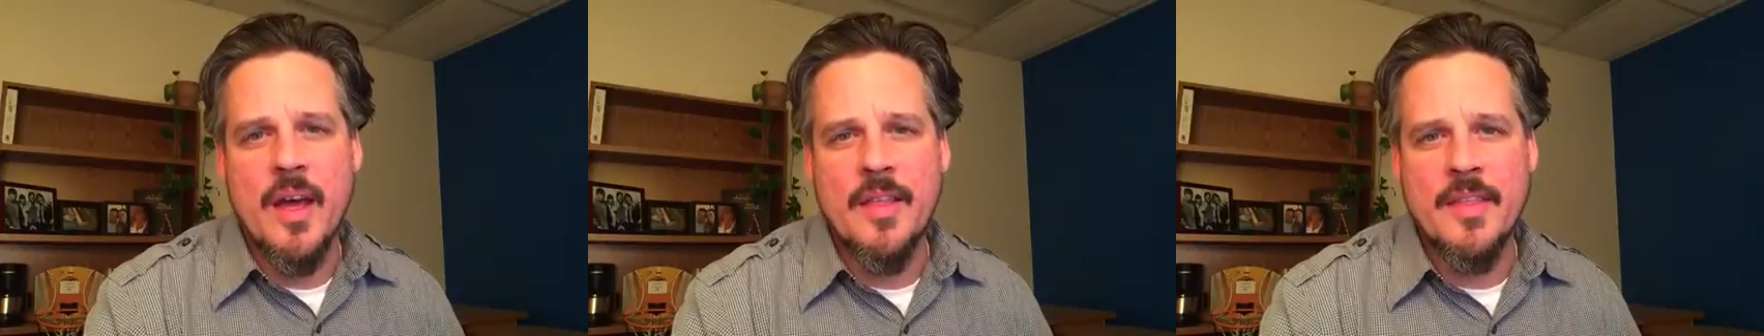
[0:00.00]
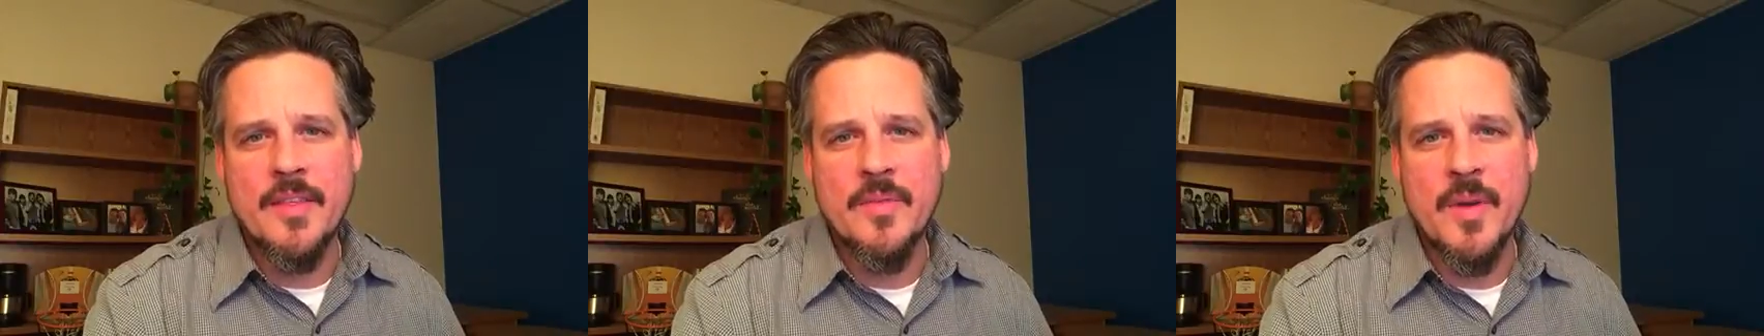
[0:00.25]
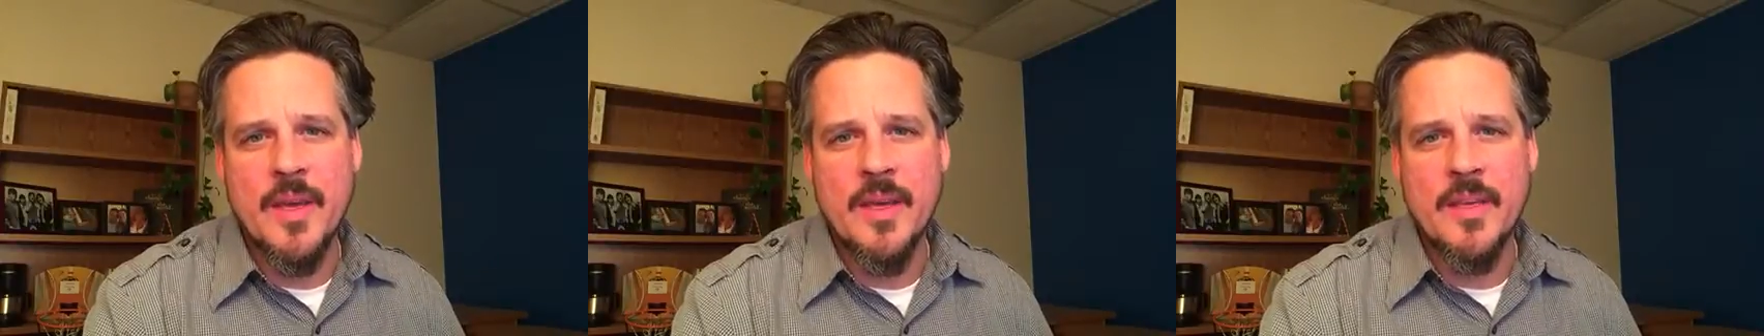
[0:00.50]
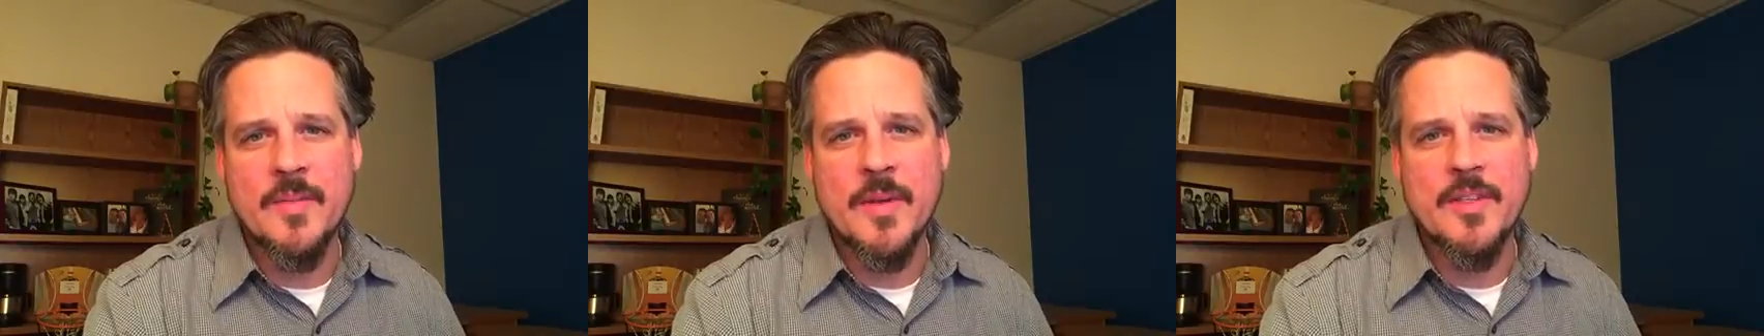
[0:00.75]
this week,
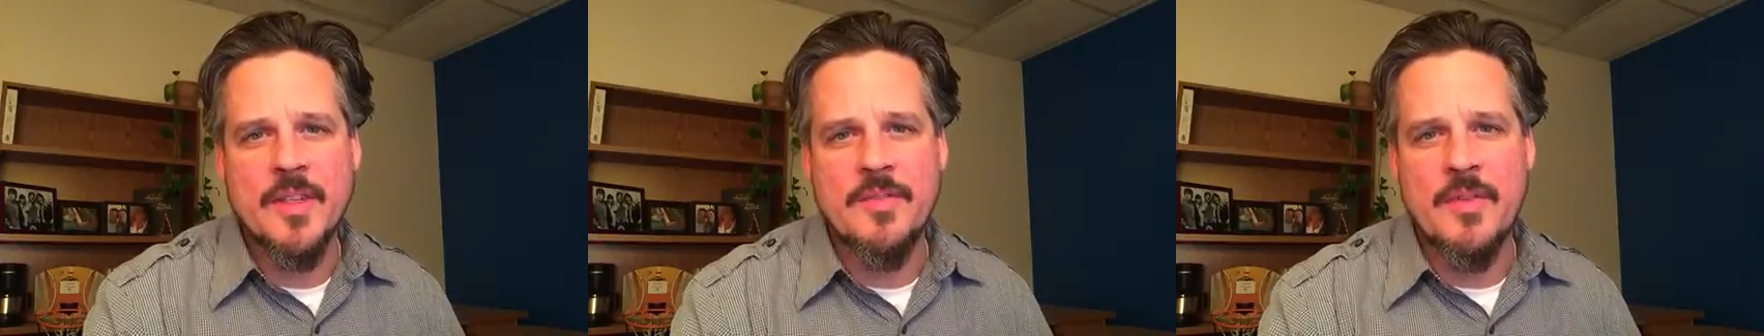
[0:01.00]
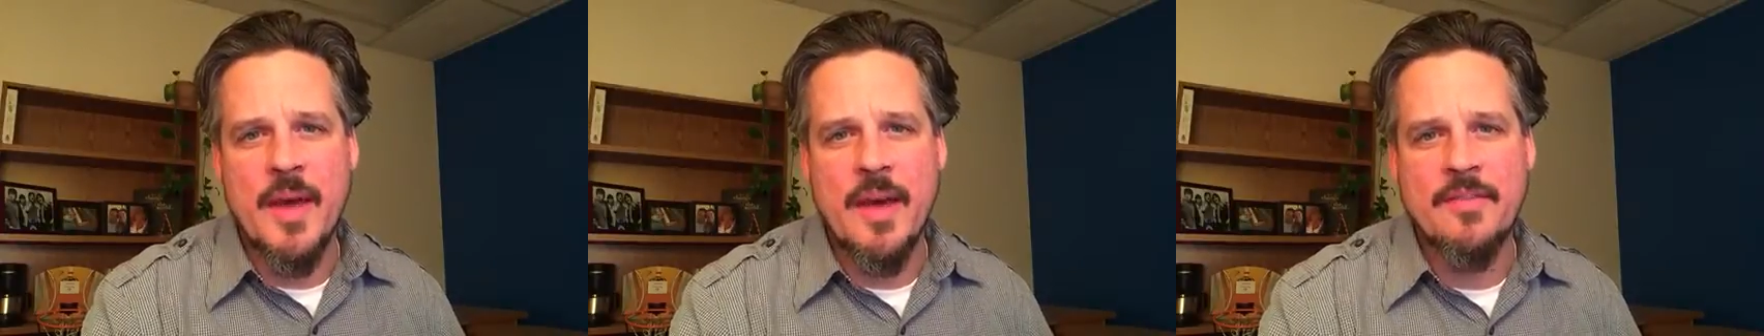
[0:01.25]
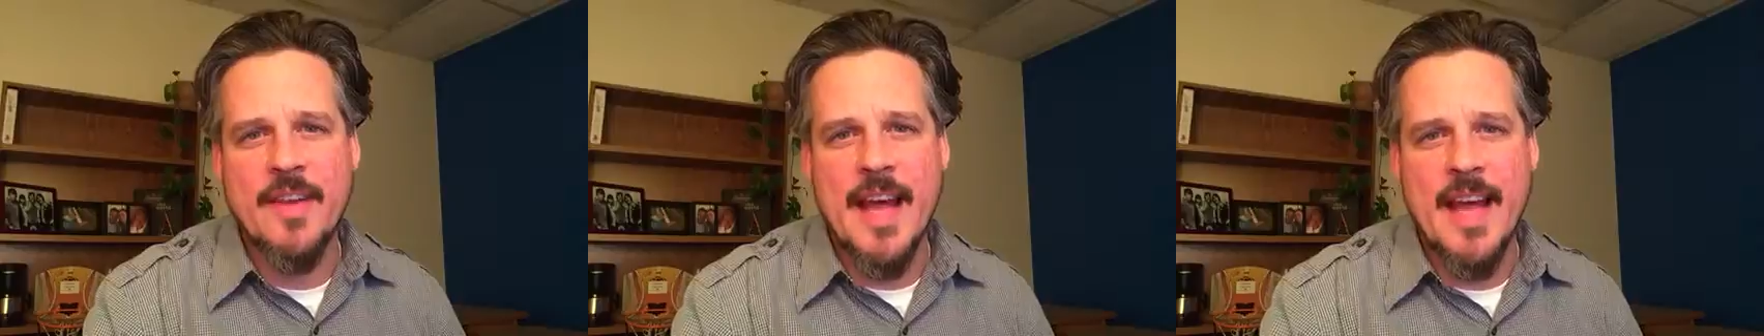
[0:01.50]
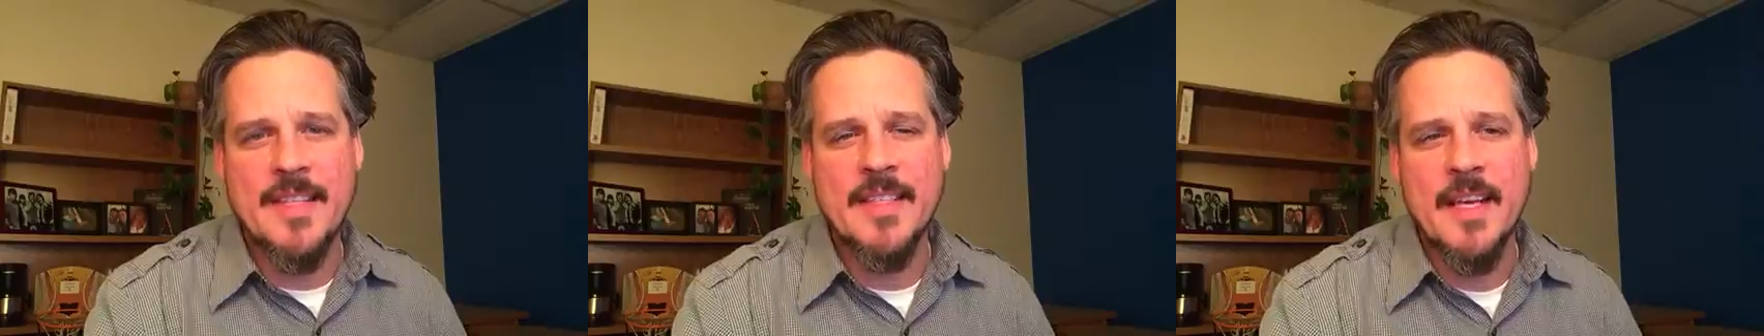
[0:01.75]
especially if you have
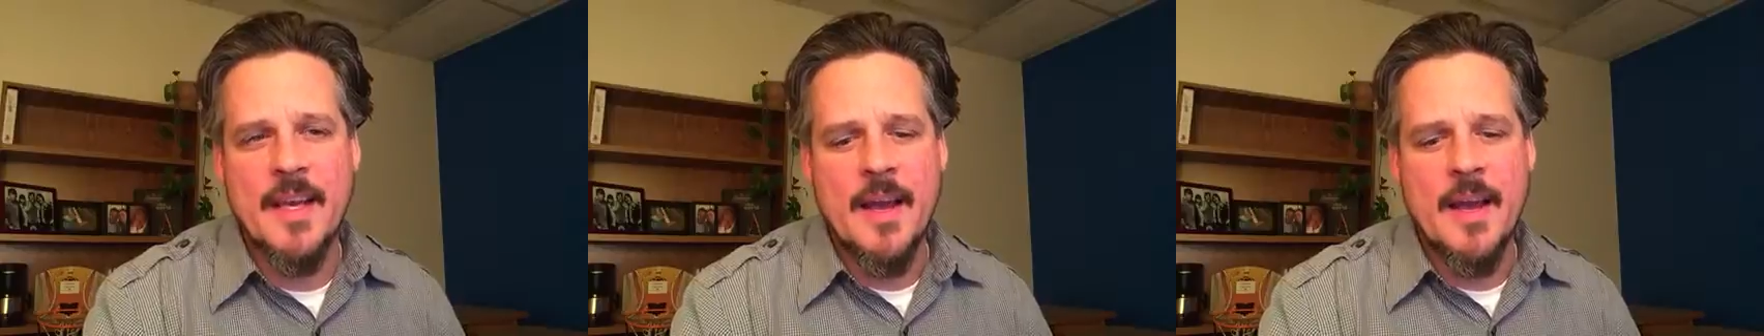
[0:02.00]
not